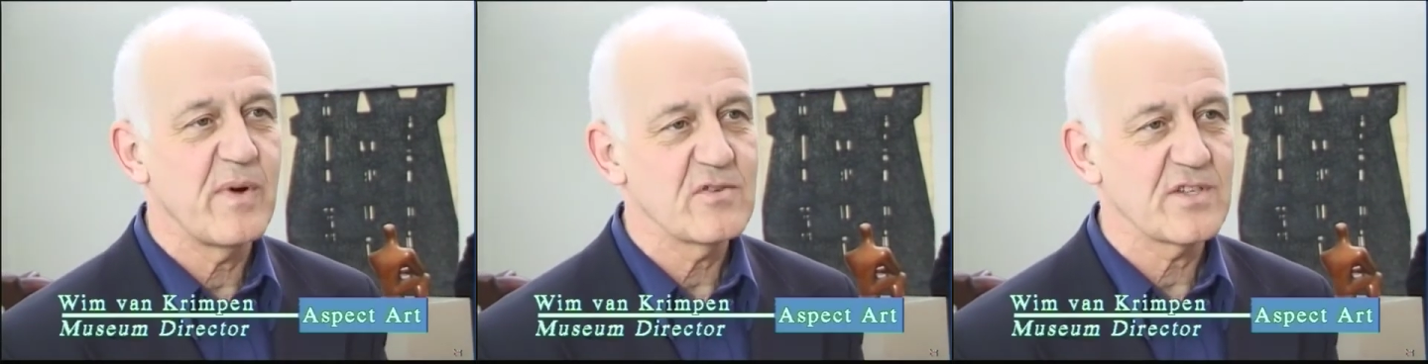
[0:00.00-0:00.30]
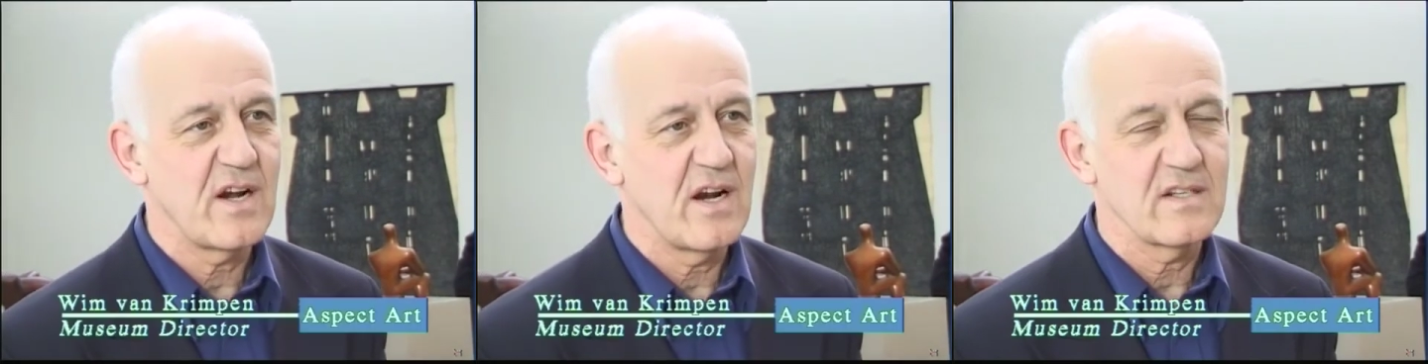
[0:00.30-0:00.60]

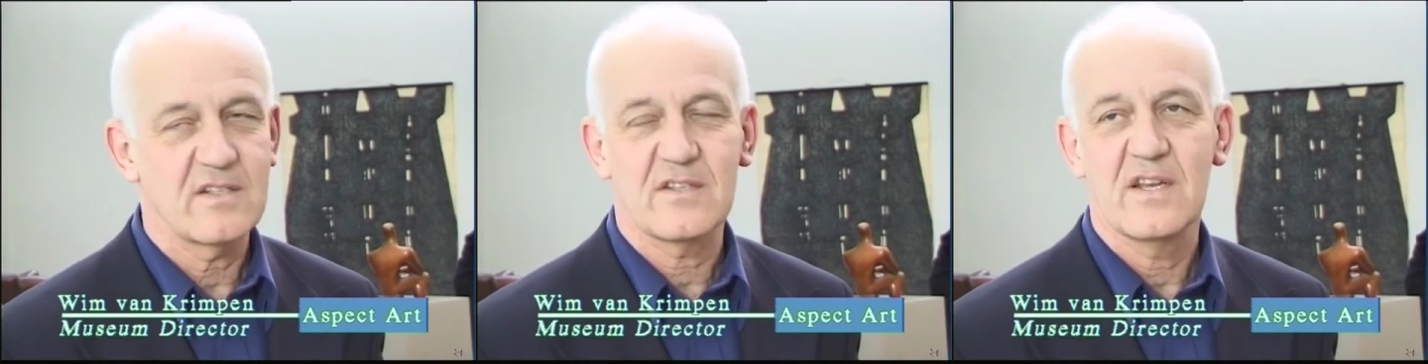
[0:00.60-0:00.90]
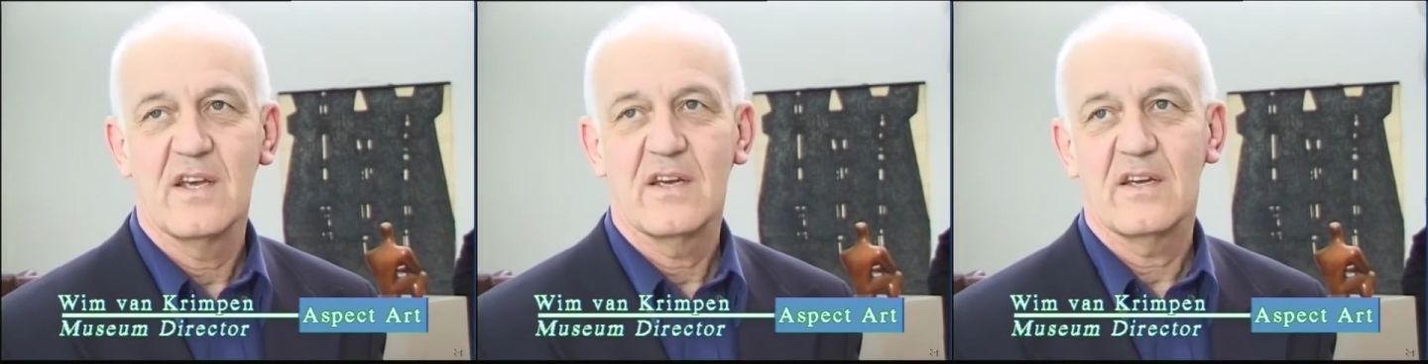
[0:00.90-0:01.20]
postcards
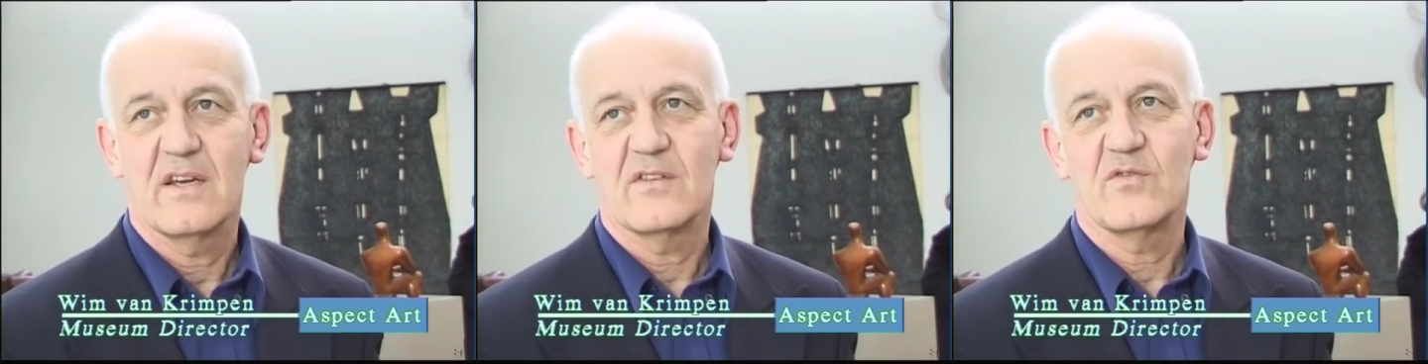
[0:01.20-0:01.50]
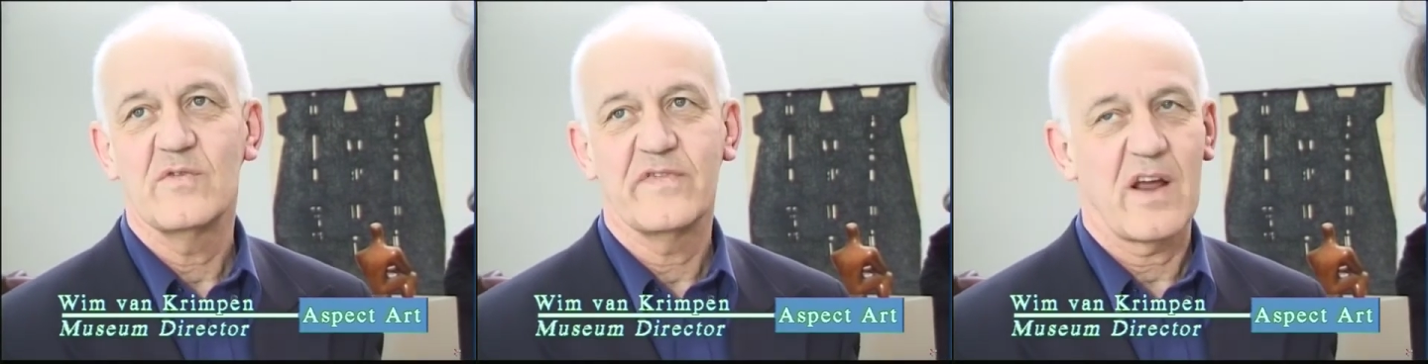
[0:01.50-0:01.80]

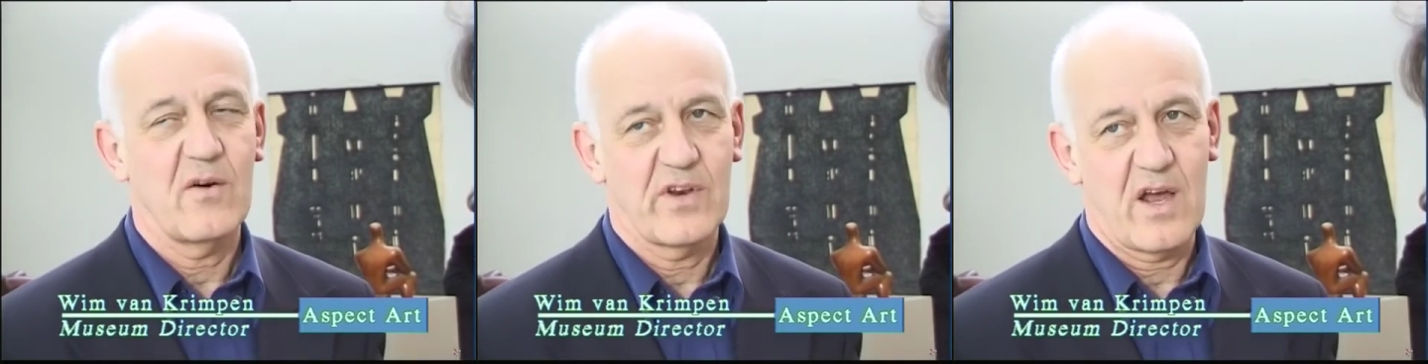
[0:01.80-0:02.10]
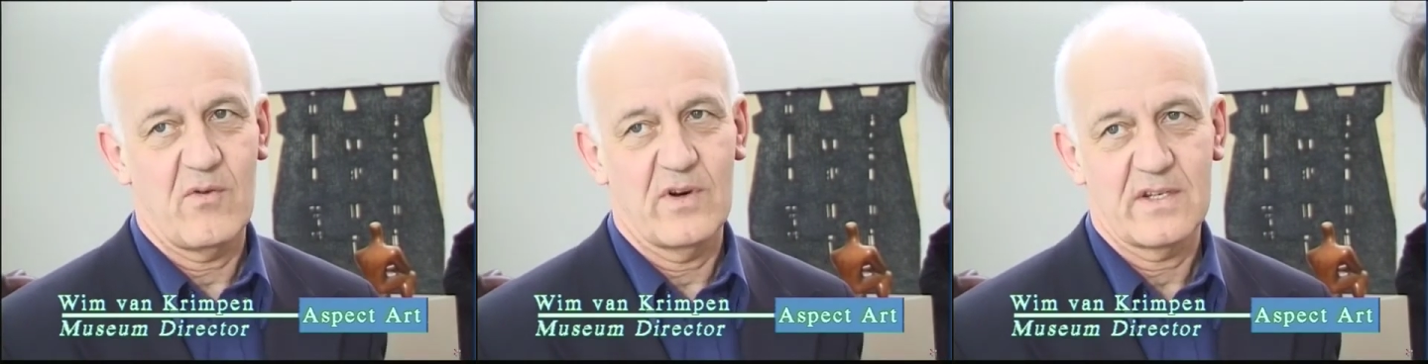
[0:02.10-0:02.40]
to Frau
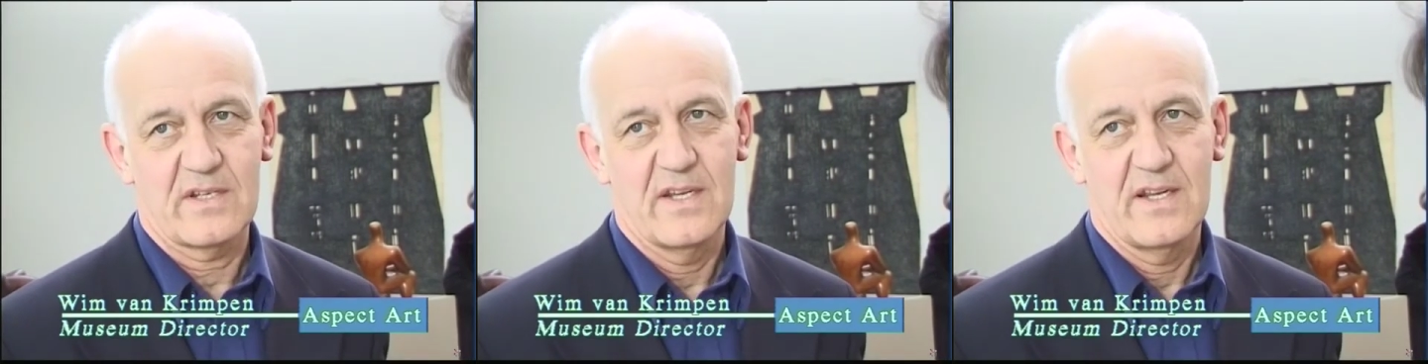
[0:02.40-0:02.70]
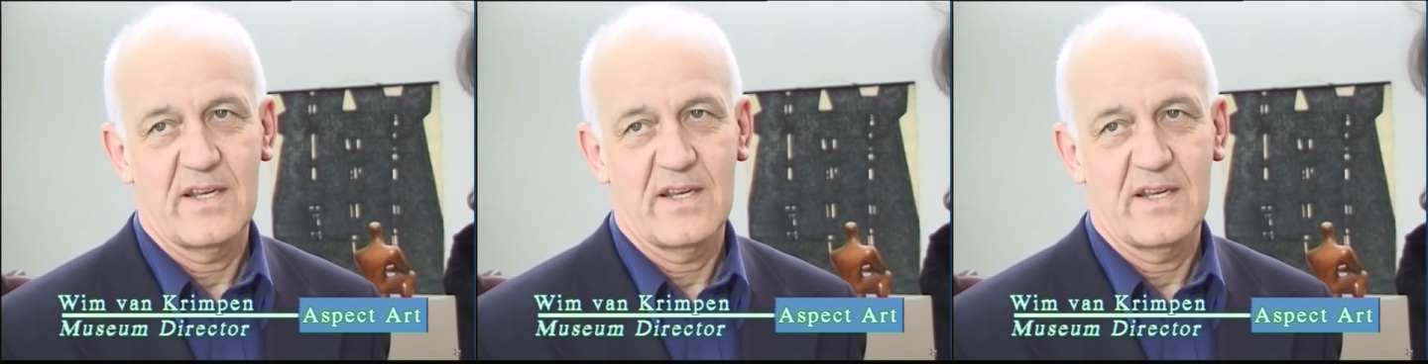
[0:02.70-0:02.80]
Rauwert.